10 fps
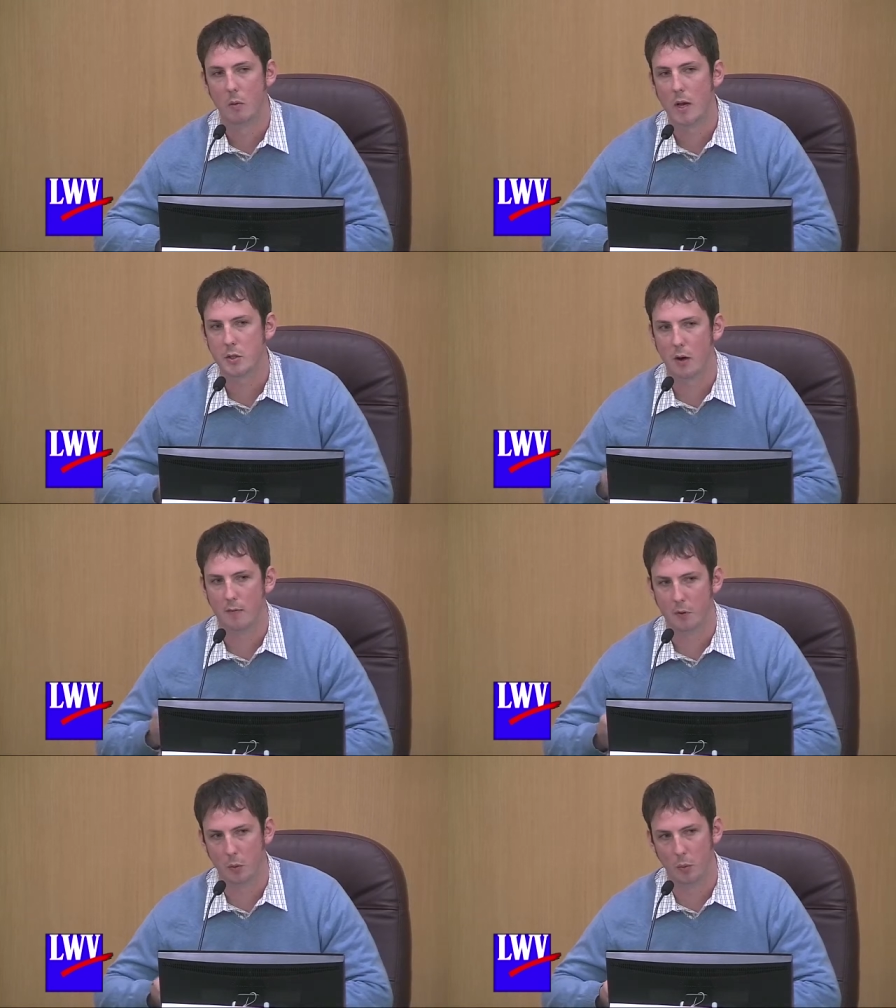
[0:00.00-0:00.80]

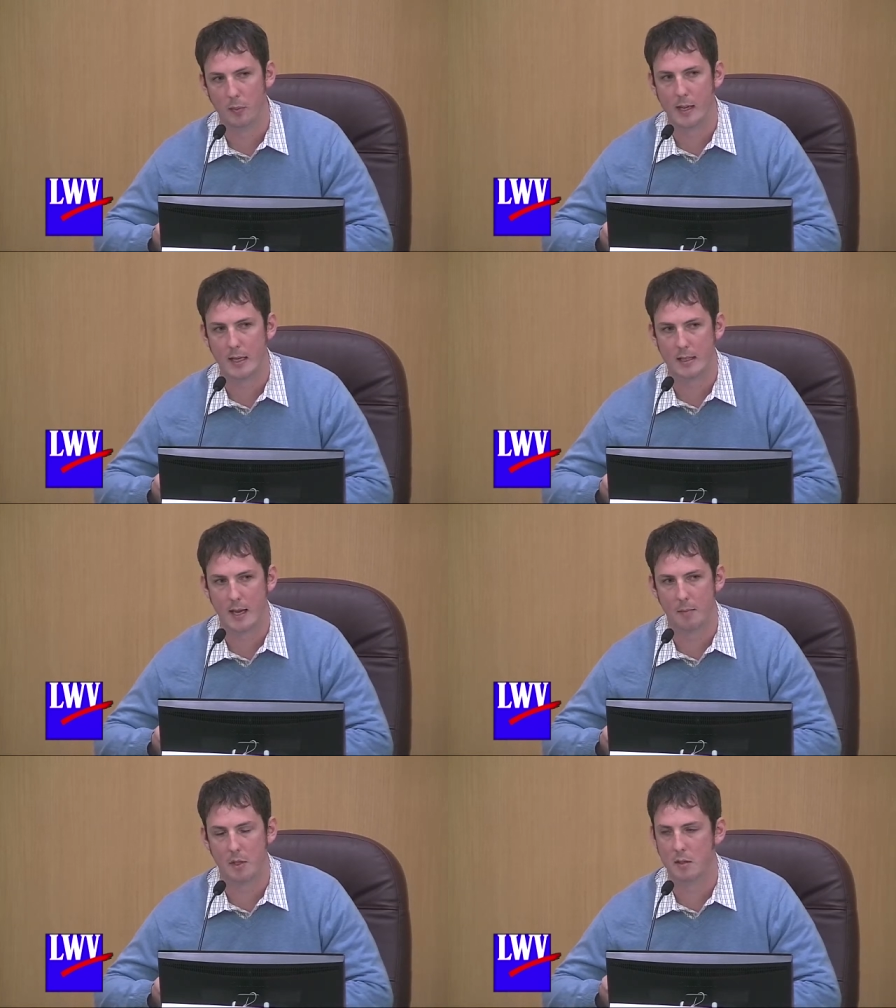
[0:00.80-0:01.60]
Restaurant food will be
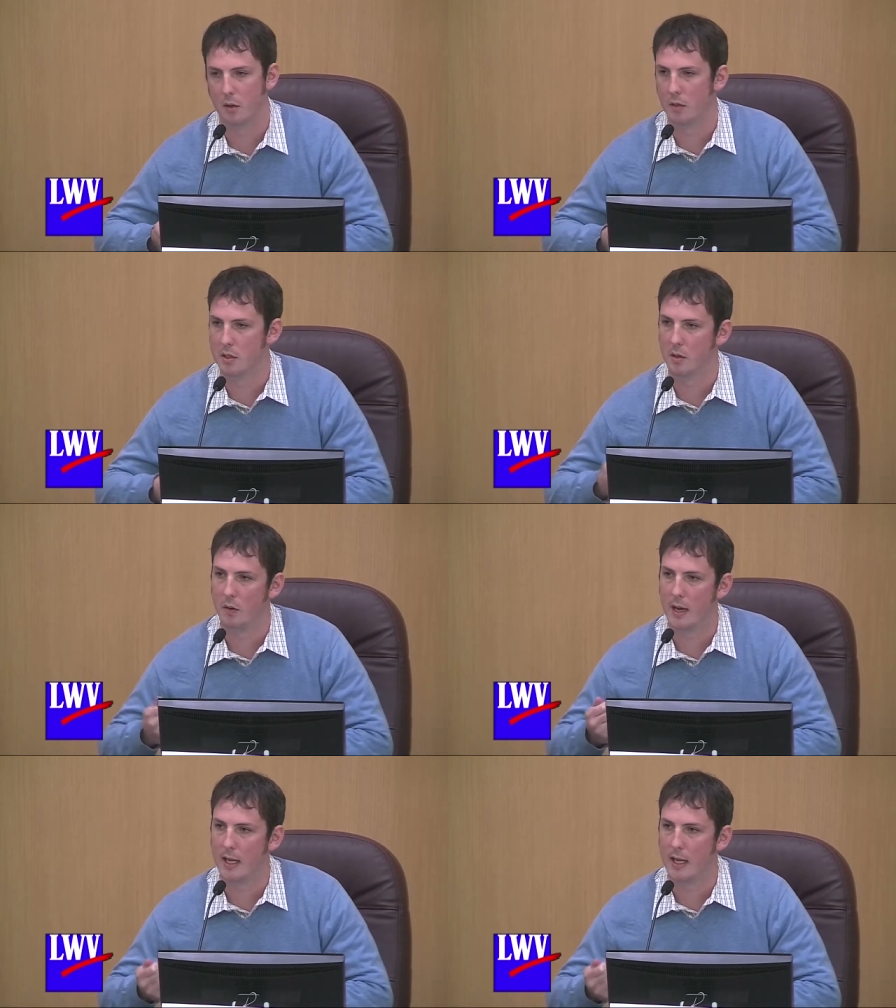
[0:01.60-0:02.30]
exempt, so the soda